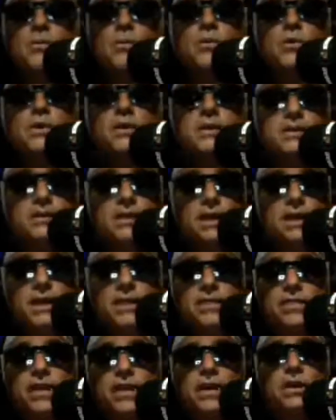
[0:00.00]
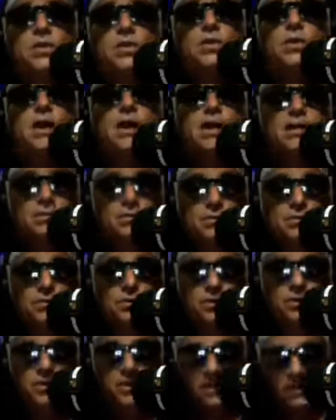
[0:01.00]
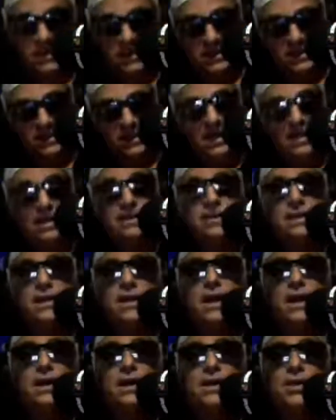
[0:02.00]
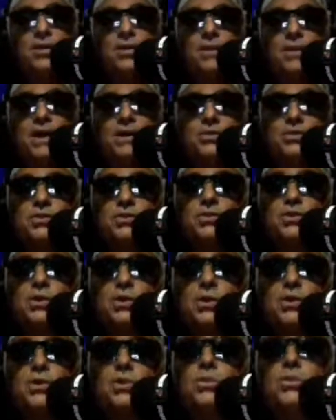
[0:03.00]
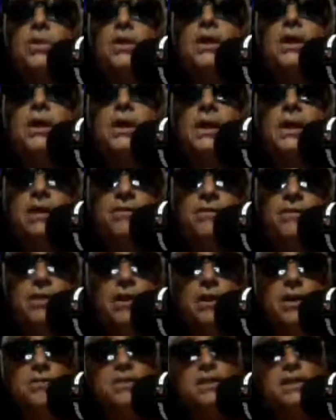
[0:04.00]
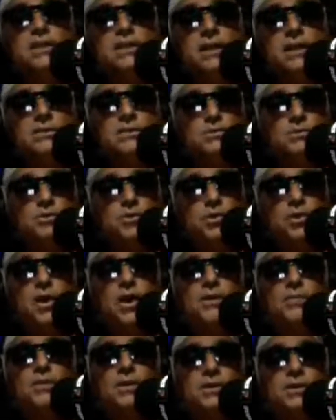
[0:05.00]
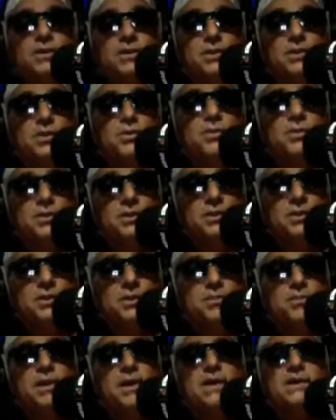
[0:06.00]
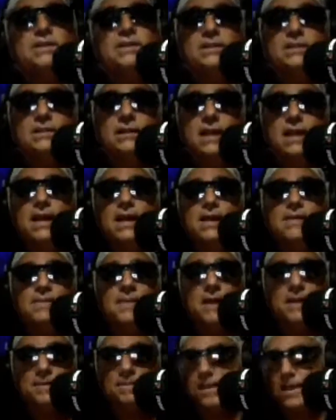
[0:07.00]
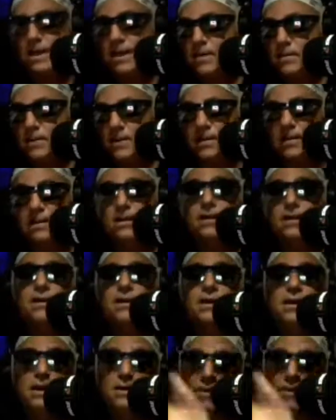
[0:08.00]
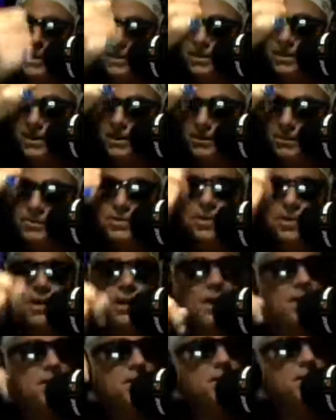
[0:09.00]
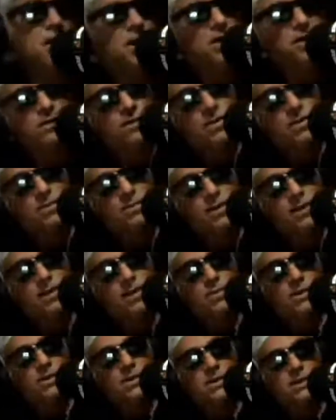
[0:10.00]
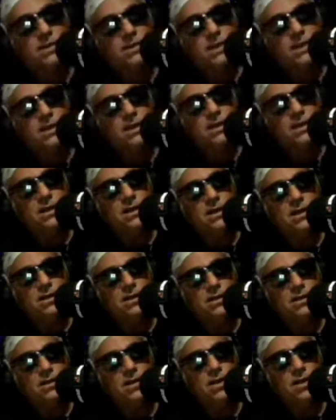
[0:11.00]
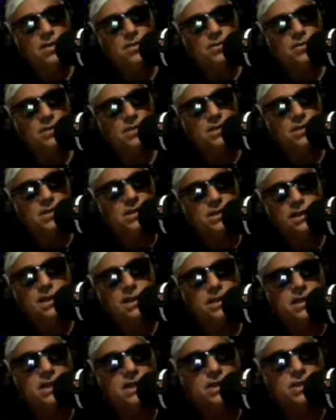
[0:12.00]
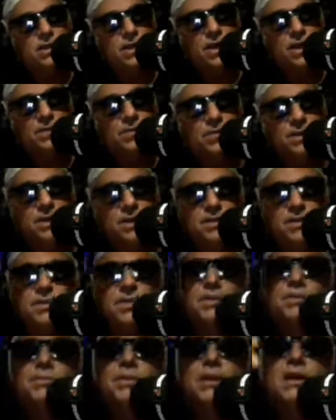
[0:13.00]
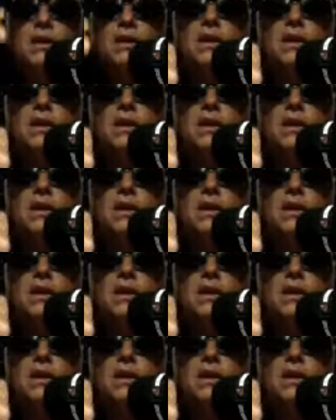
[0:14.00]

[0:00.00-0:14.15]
I wanted to say thank you guys for joining in tonight, the Audio Master Show. If you haven't hit that subscribe button, you know what to do, man. Slam that baby. Give me a thumbs up. And also, man, I wanted to say, uh, you know, hit that share button too, man.